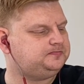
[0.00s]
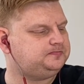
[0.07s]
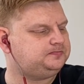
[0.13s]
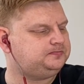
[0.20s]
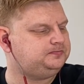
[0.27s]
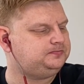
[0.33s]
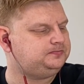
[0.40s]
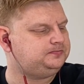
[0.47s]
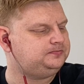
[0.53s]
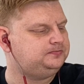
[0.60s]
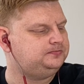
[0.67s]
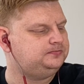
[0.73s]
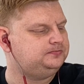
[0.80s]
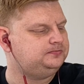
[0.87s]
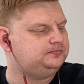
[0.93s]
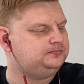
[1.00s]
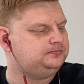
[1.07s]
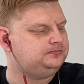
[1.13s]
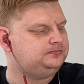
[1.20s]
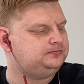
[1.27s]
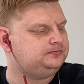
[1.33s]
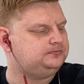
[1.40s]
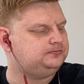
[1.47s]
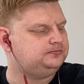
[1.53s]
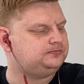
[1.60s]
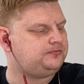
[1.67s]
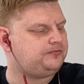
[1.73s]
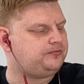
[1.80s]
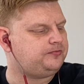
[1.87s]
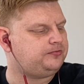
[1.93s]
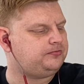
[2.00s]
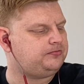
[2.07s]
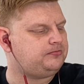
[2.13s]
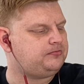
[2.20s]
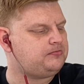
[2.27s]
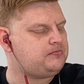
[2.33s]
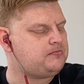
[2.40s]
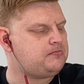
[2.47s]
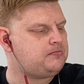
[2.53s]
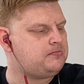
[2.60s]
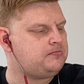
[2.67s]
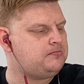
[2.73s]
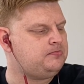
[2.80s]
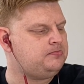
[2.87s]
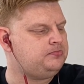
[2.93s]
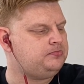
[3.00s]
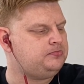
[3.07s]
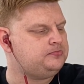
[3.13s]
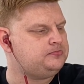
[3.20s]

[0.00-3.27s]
(not speaking)